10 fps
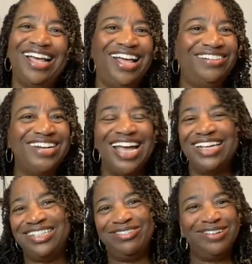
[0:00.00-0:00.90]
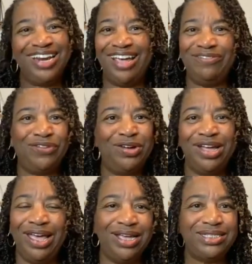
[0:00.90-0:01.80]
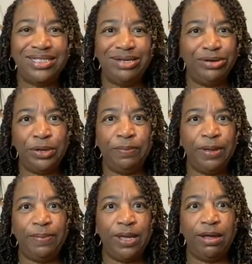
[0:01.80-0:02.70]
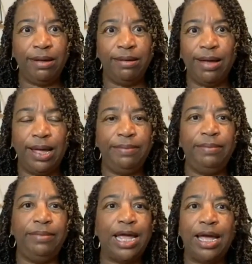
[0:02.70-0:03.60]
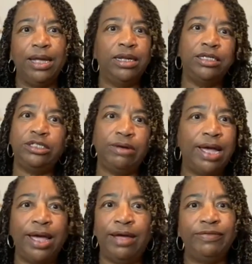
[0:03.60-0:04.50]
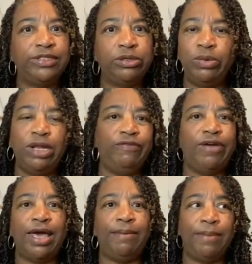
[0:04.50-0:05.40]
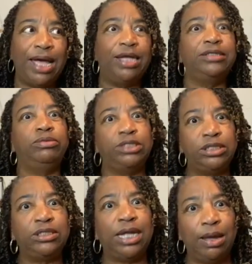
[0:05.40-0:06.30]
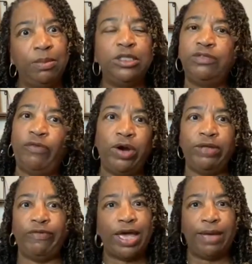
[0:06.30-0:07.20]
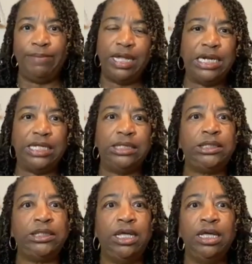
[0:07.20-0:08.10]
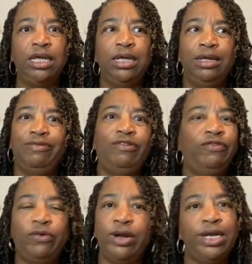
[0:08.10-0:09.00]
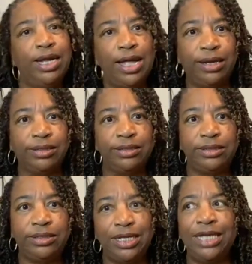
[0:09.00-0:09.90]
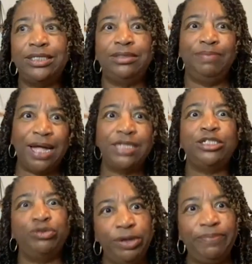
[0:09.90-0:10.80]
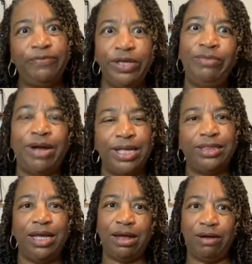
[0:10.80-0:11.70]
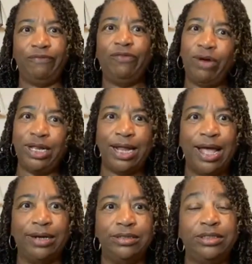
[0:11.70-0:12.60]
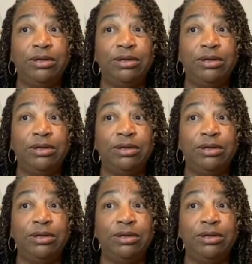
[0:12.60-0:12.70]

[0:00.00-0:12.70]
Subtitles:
I'm not doing that for exterior BPO. I'm not going to drive 25 miles, which is almost 45 minutes, for $40. That's my trip fee right there, $40.